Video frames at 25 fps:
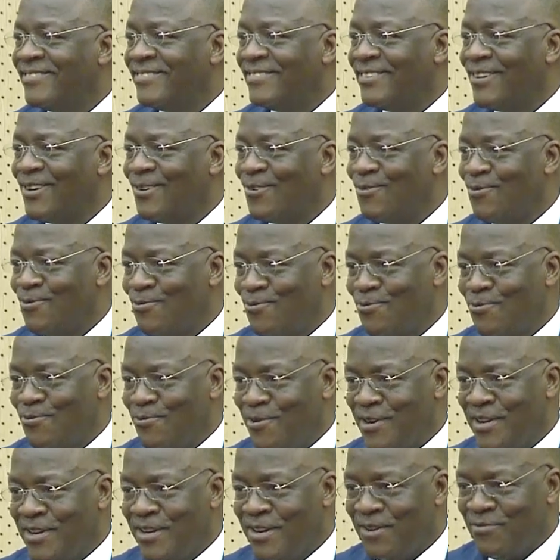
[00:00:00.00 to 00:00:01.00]
na
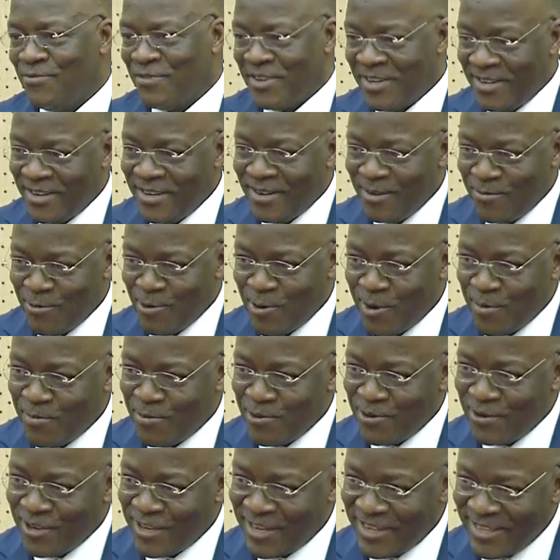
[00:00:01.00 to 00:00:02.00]
kweli nafikiri
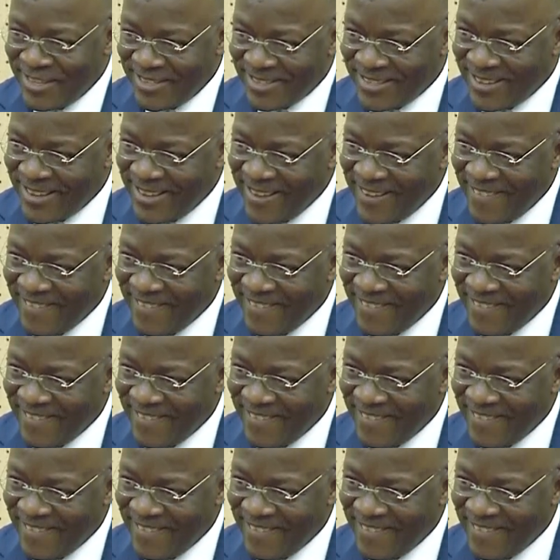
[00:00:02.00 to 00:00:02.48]
nimewapongeza.